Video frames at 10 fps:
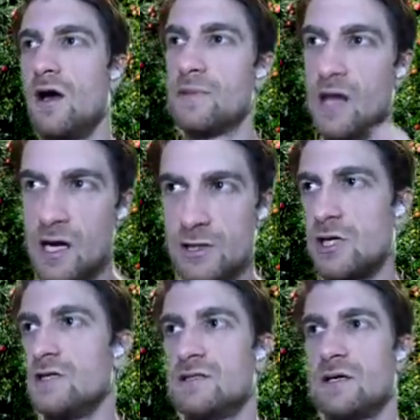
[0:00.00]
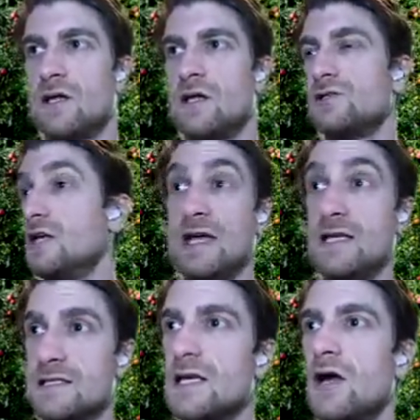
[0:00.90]
blockchain technology
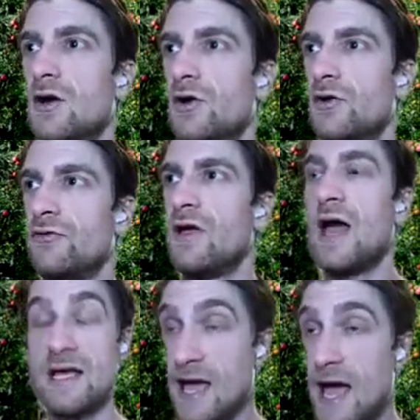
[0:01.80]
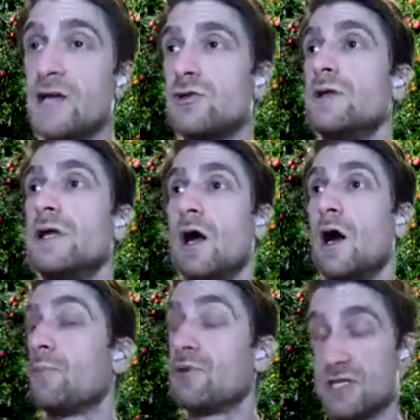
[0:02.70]
itself as actually a
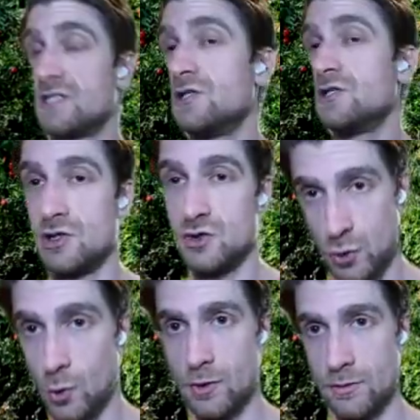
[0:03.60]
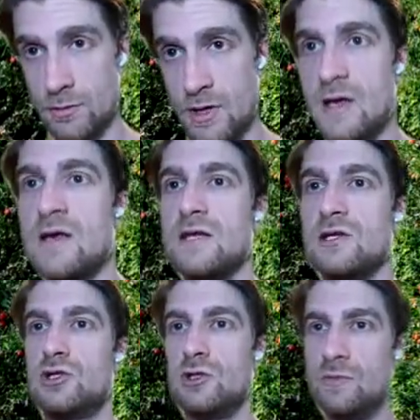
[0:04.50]
precision tool that
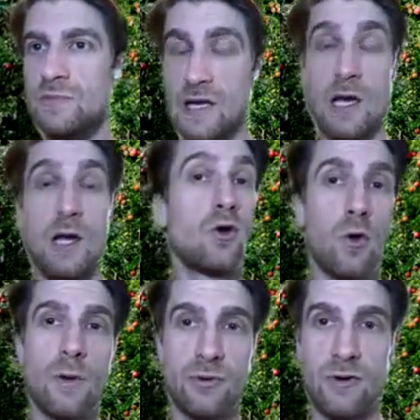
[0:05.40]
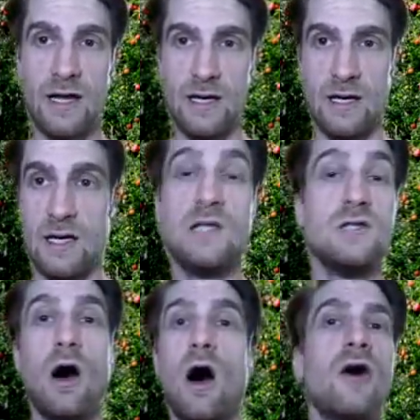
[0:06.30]
should be incorporated into
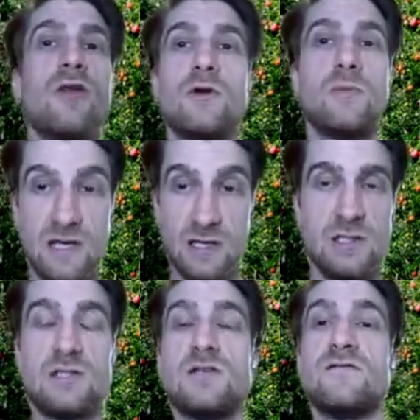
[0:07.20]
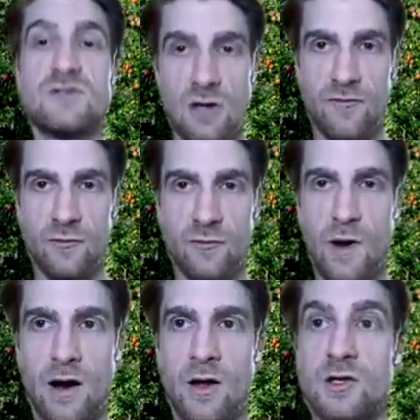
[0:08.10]
other pieces of software
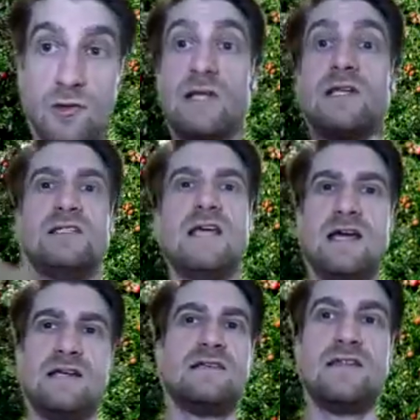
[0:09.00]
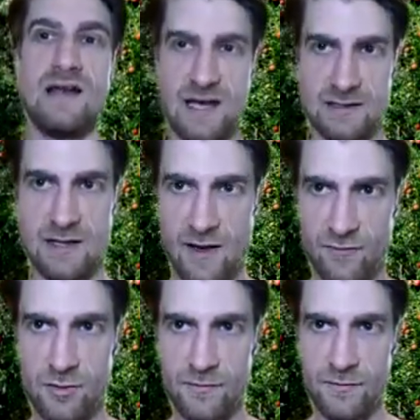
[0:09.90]
to really take it to the next
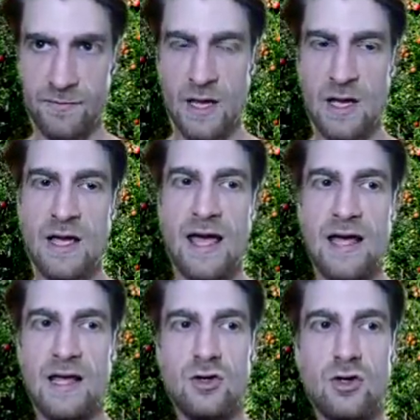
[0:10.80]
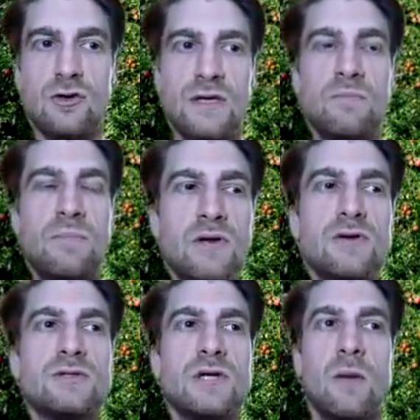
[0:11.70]
level. And you can
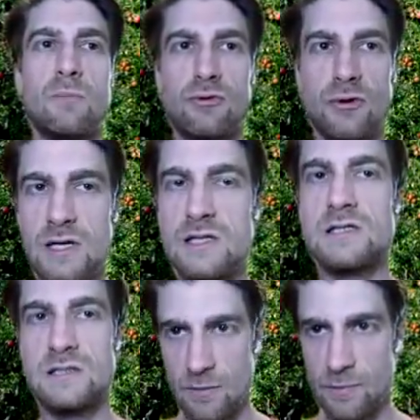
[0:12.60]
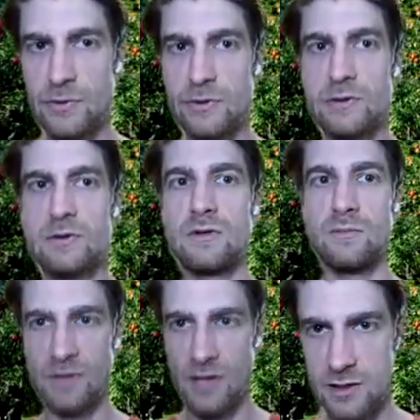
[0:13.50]
build a pretty simple
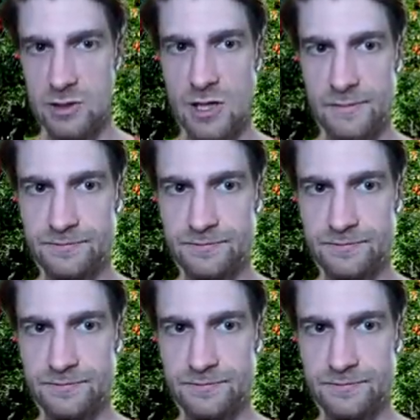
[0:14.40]
blockchain